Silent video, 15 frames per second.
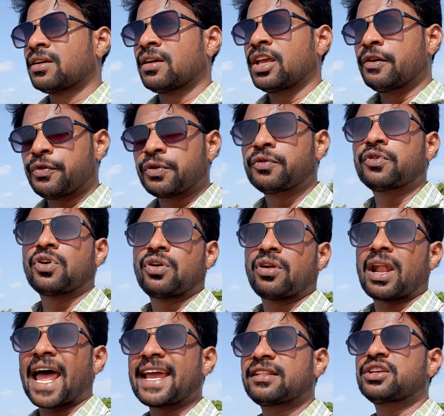if you
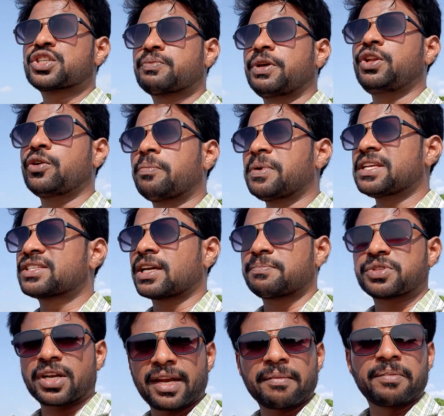like this video, please
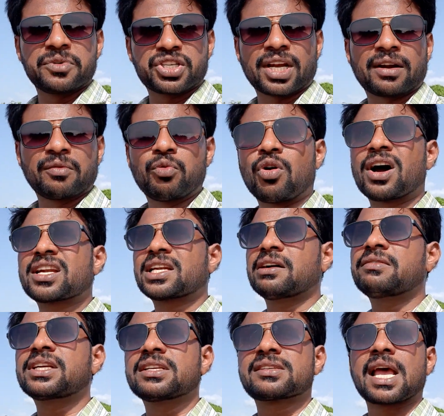subscribe and share.
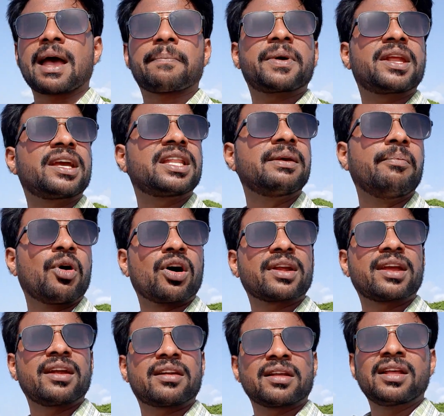Whatever is happening in the
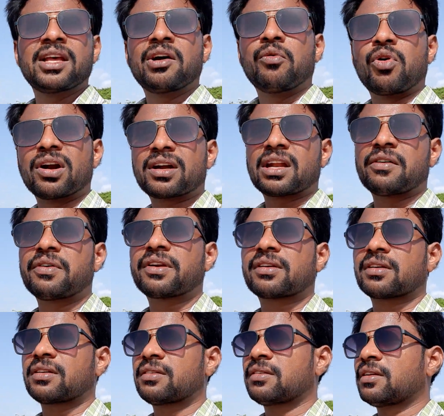market,
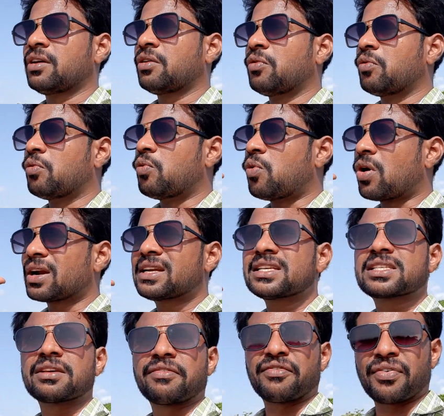what is
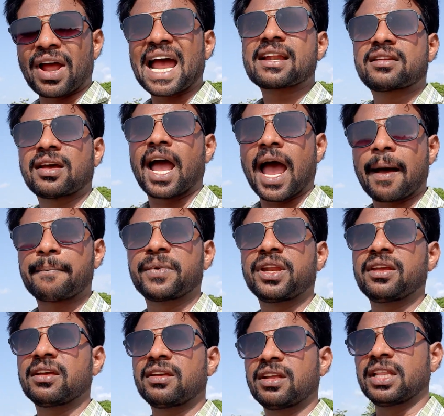the fact
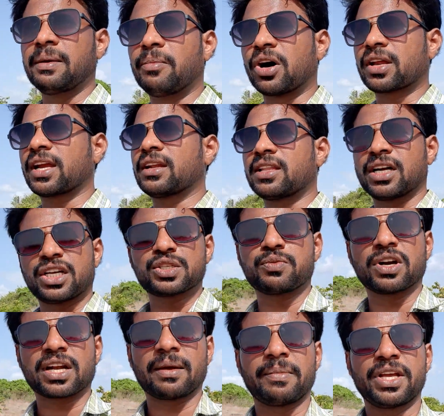happening in the market, that is
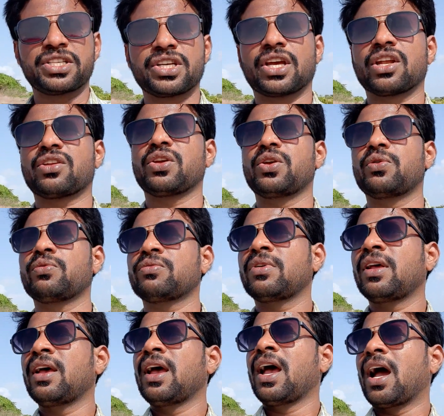what I'm educating you.
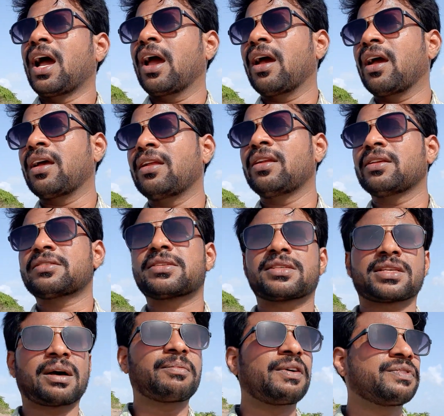And
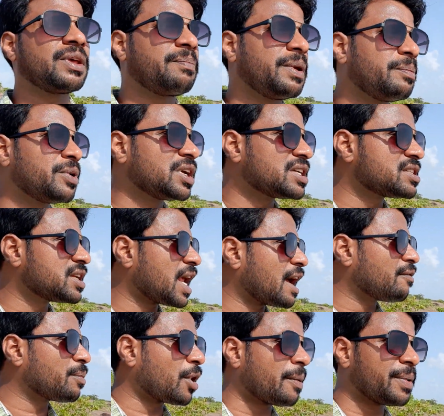some of the people doesn't
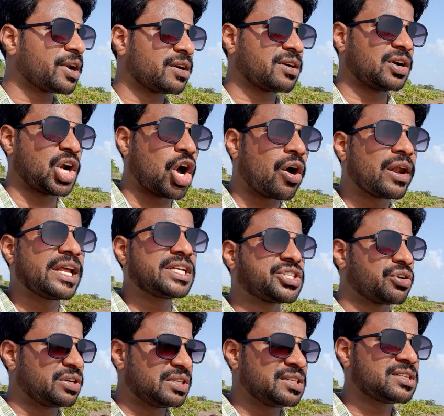have proper knowledge
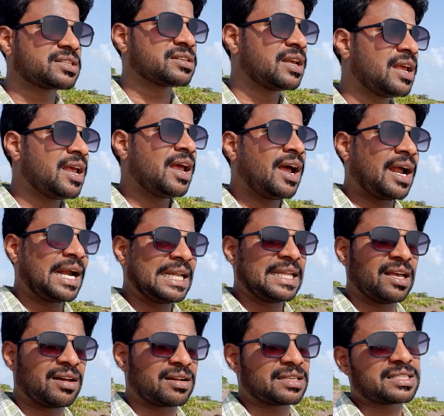on this, and they
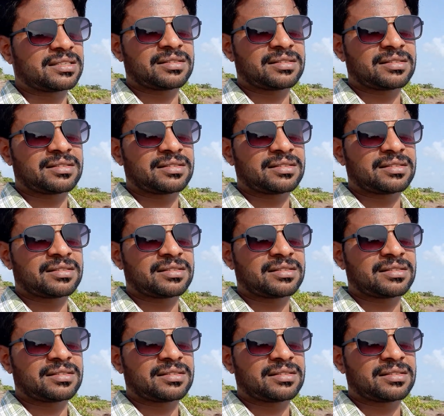are